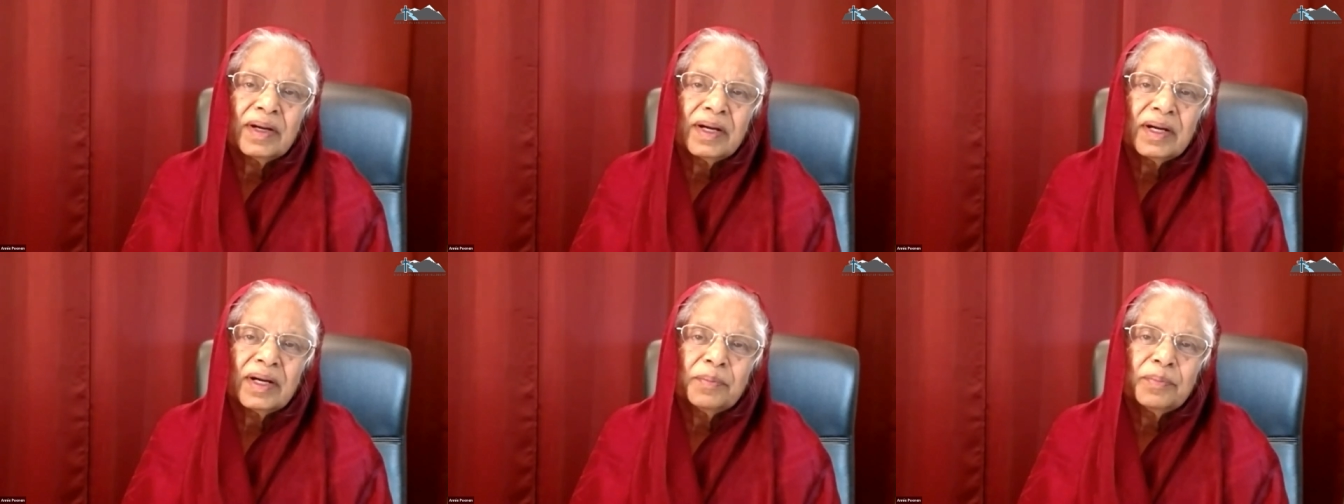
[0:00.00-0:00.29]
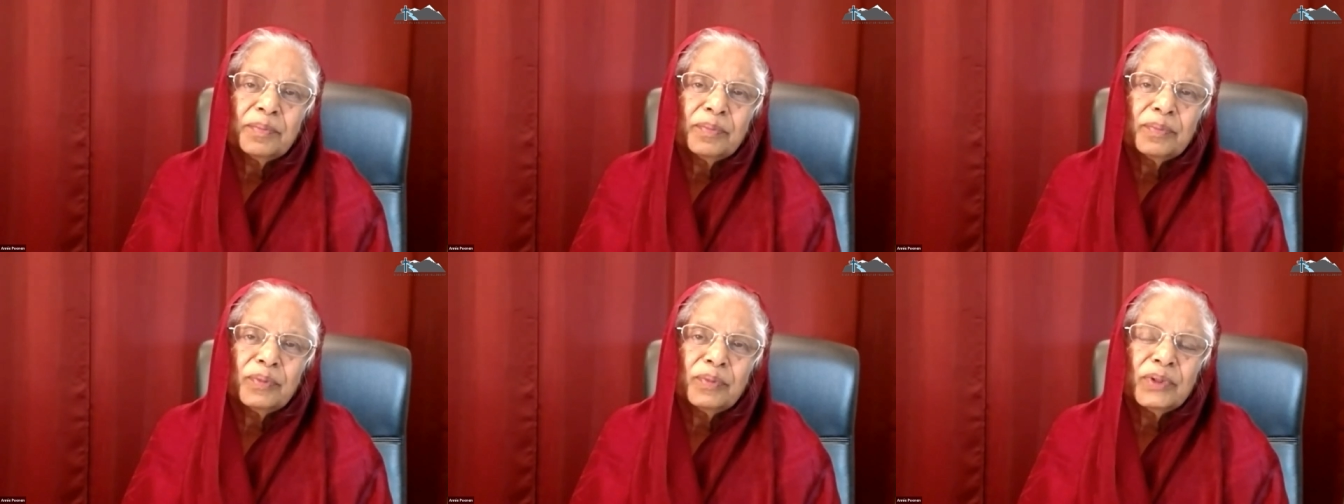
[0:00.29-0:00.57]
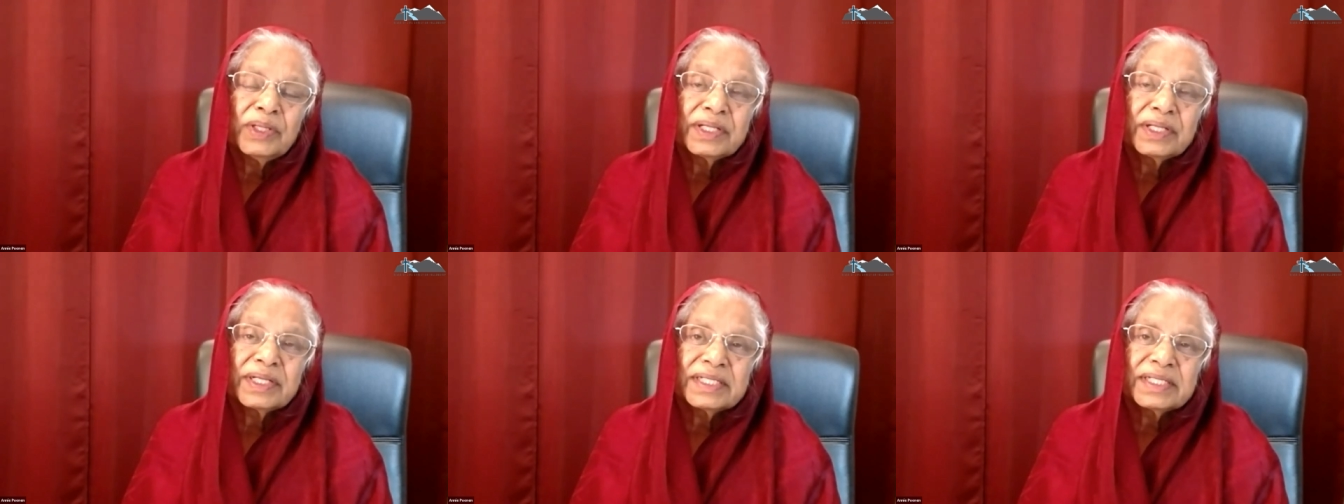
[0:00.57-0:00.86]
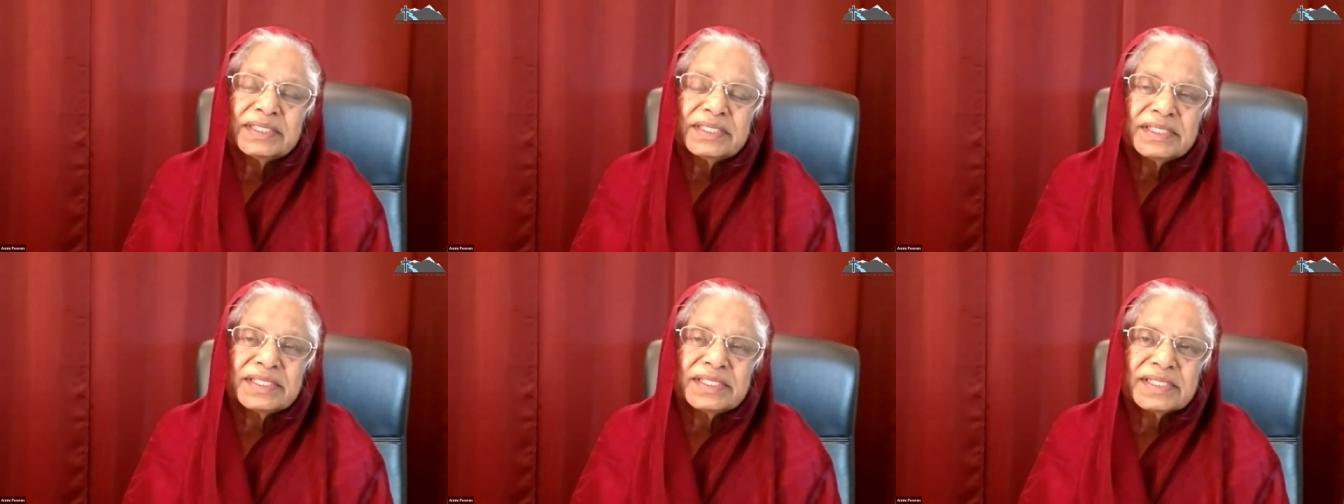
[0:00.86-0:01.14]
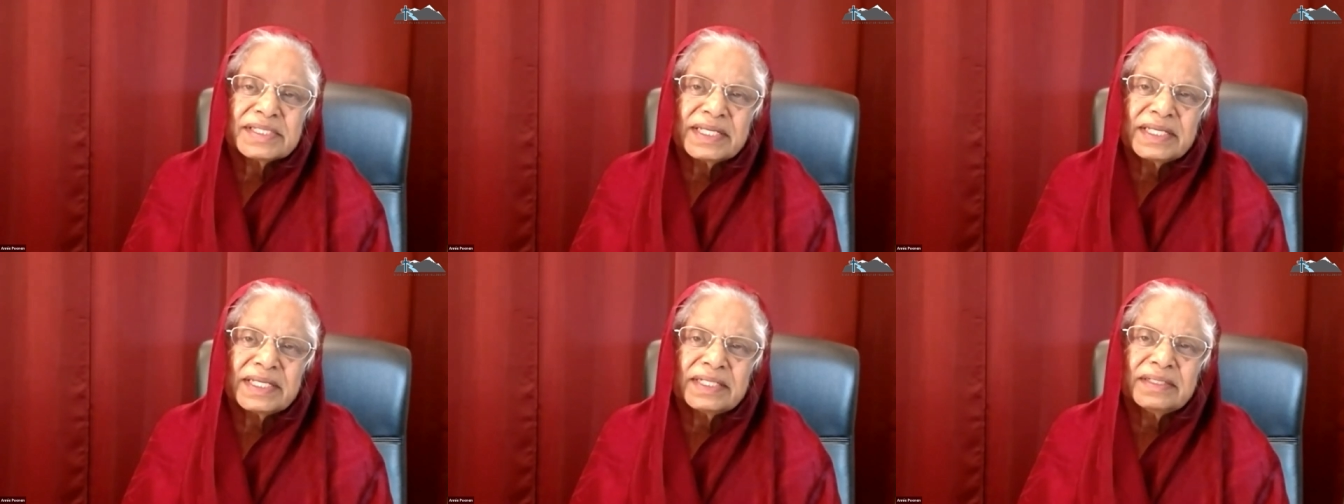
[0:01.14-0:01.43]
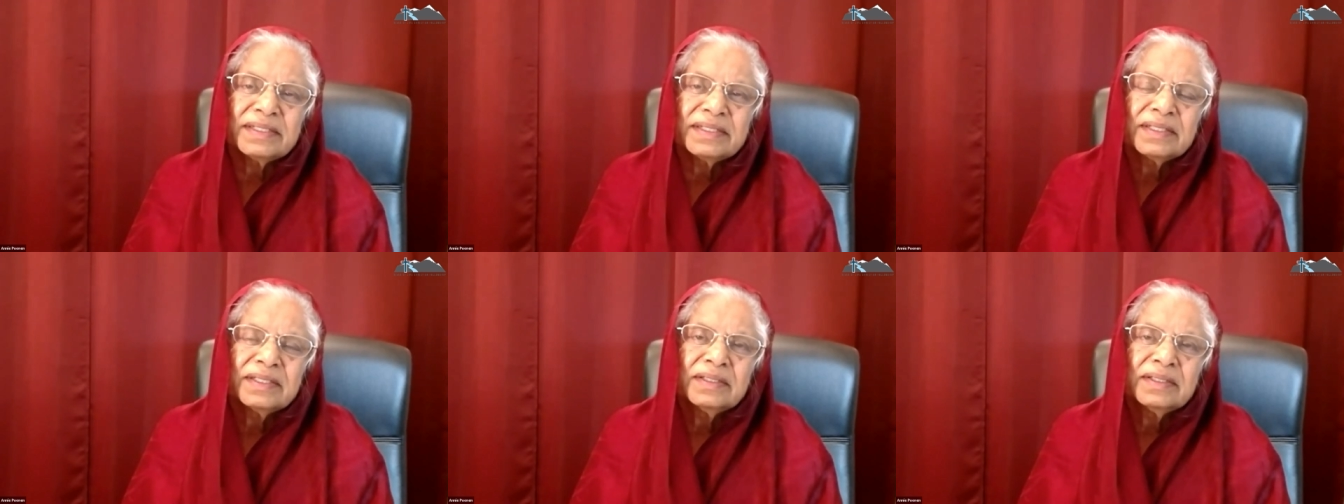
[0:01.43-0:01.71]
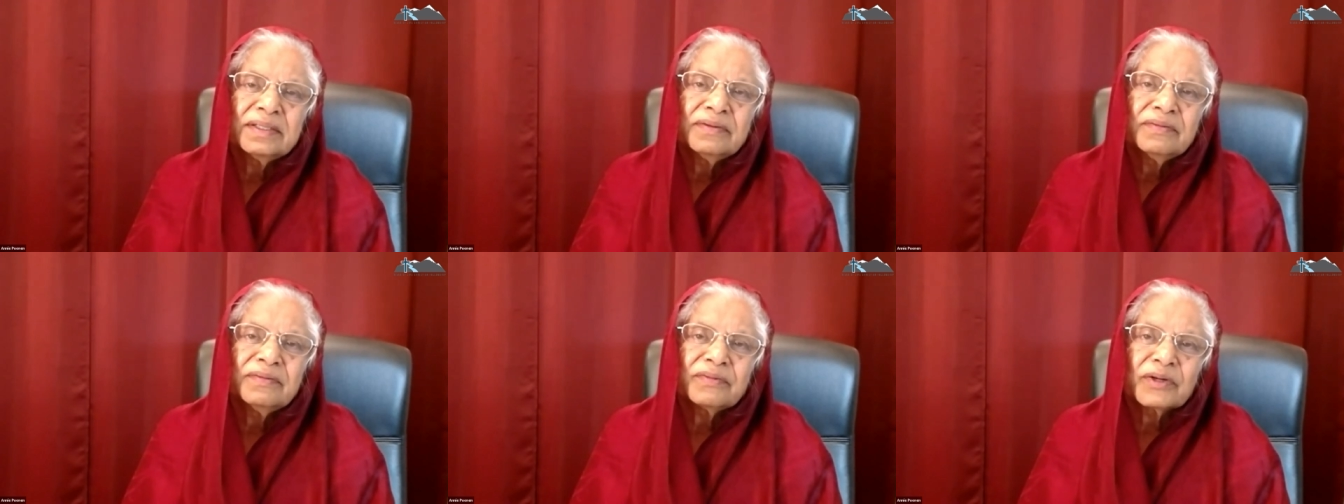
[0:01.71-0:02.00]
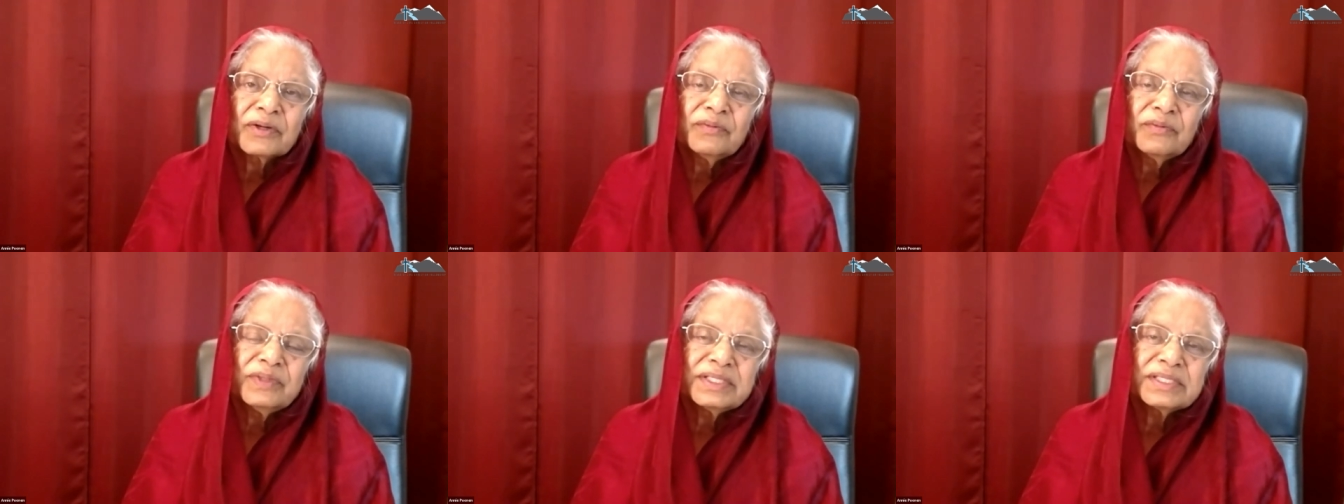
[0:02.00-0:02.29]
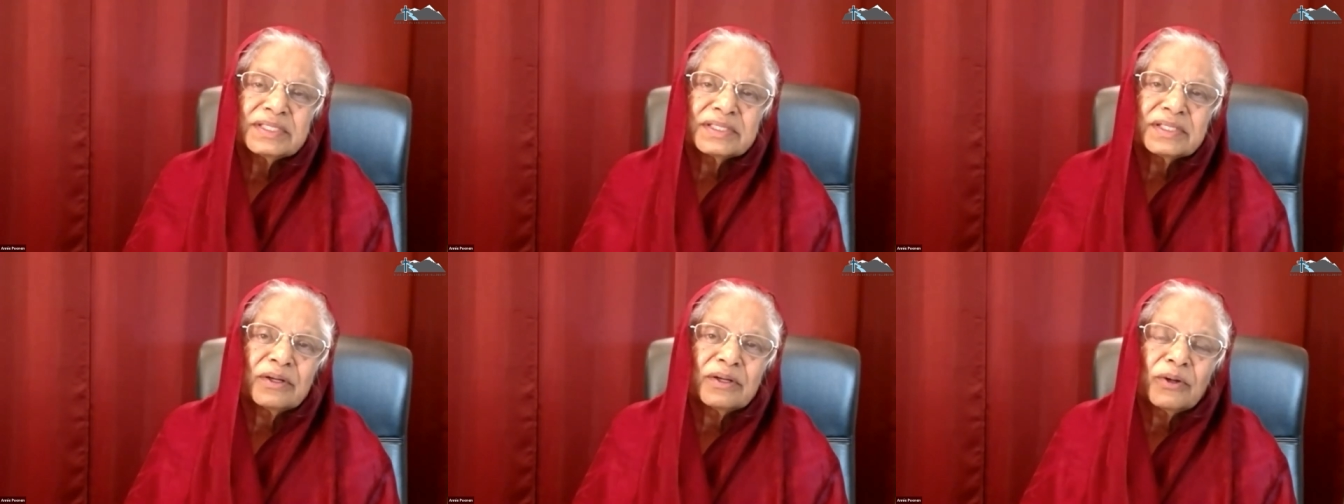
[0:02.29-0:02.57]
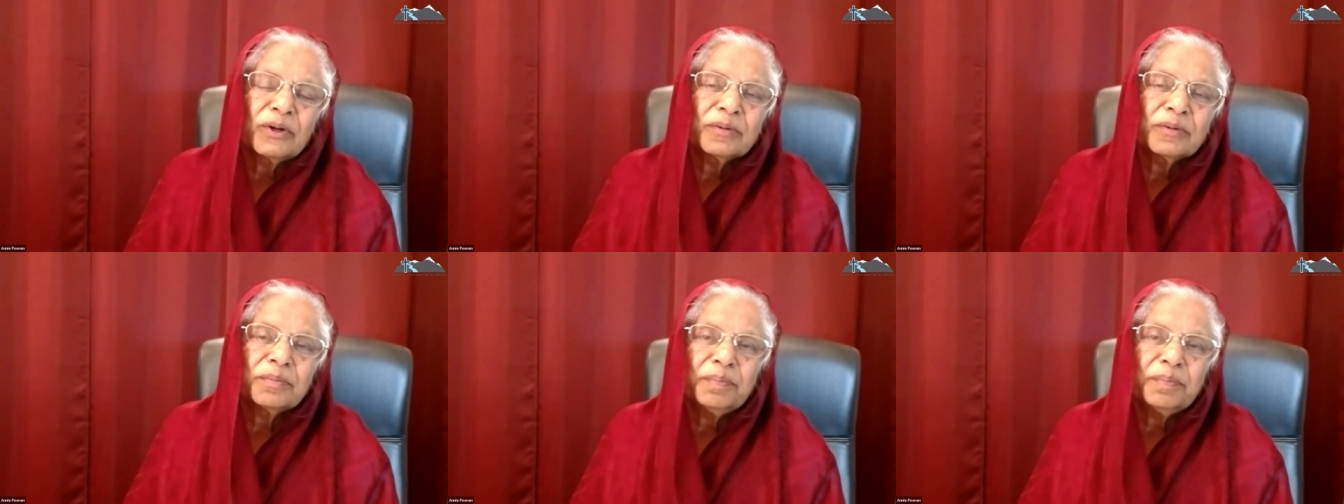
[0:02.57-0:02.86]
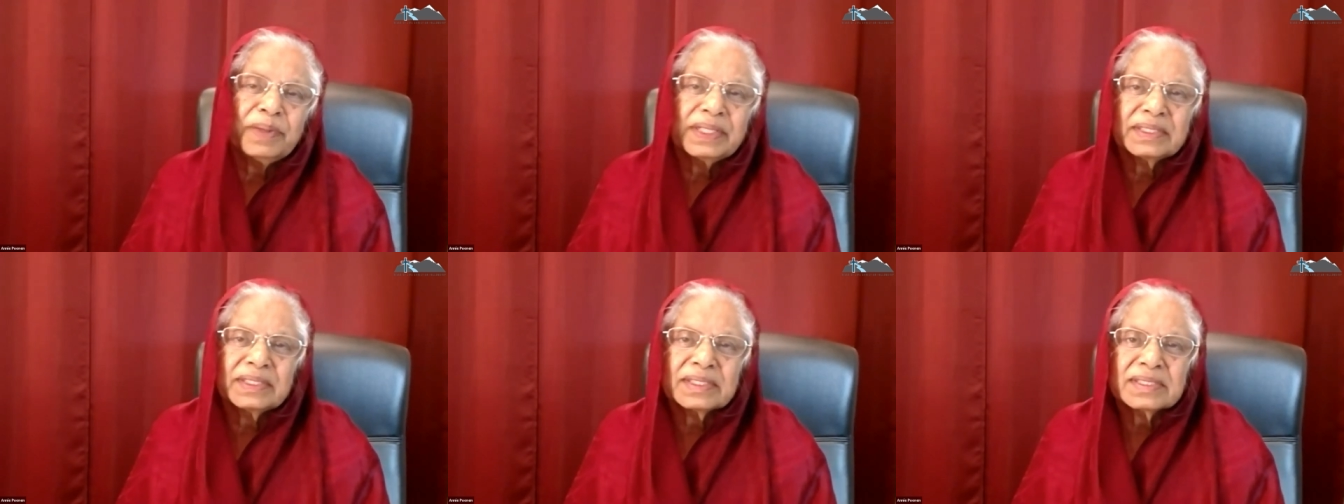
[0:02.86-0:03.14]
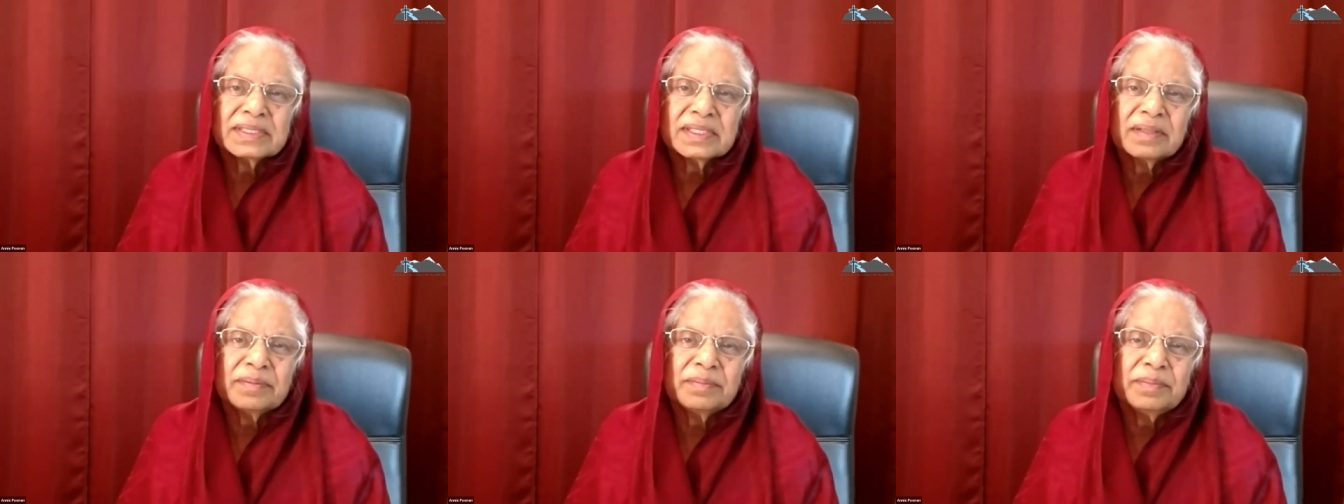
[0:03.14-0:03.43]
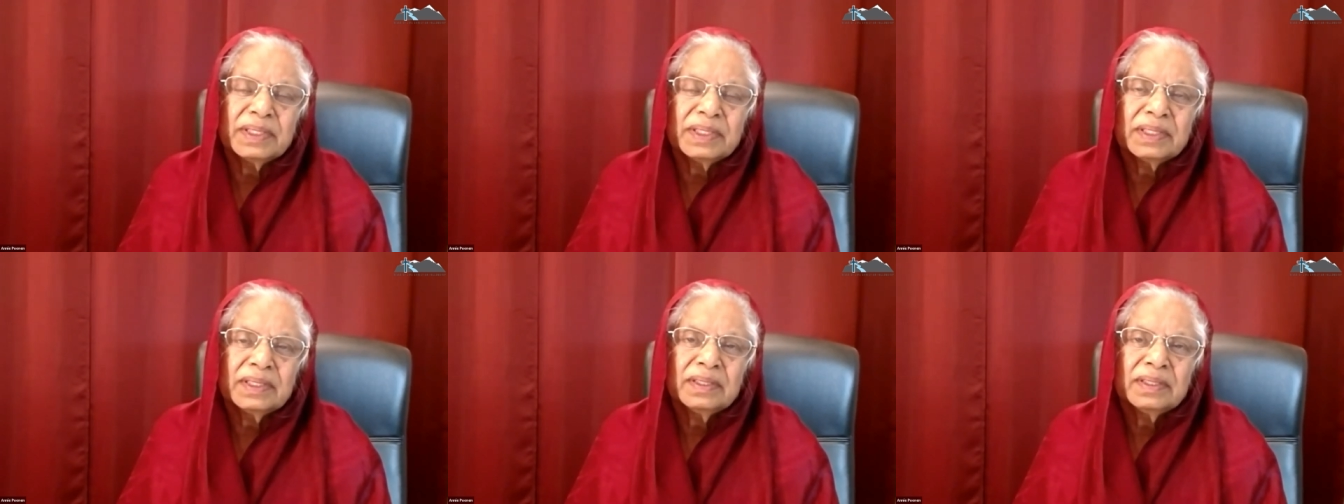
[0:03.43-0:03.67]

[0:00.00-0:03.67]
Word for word: our poor wretched state from which the Lord picked us up.